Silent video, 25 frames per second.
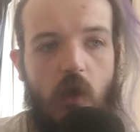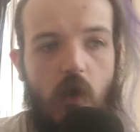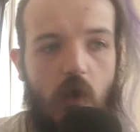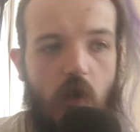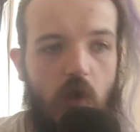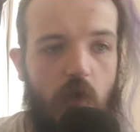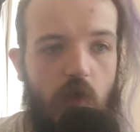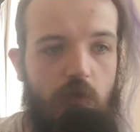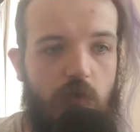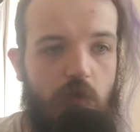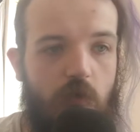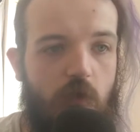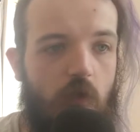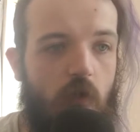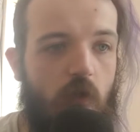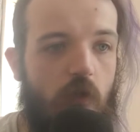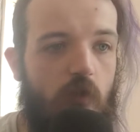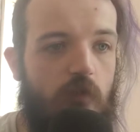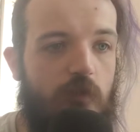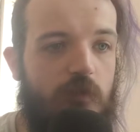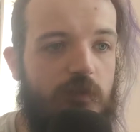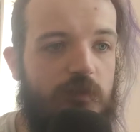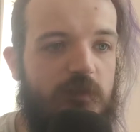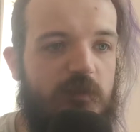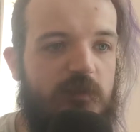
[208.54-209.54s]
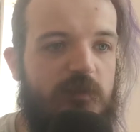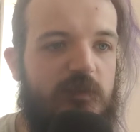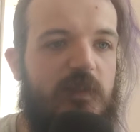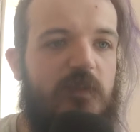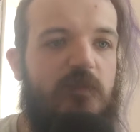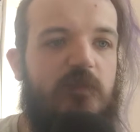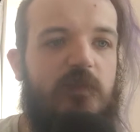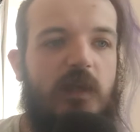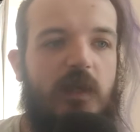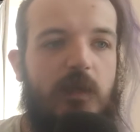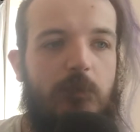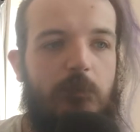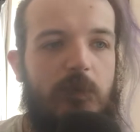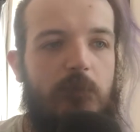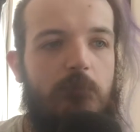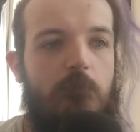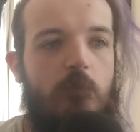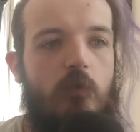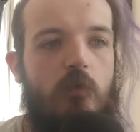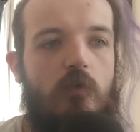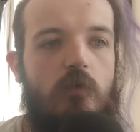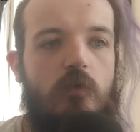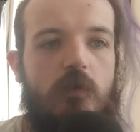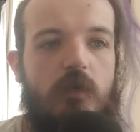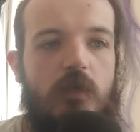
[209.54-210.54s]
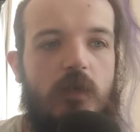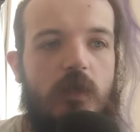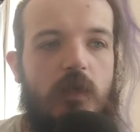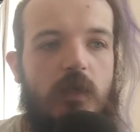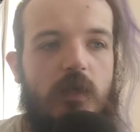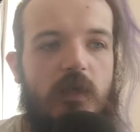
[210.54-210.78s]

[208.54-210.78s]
on the chorus does give it like a bit more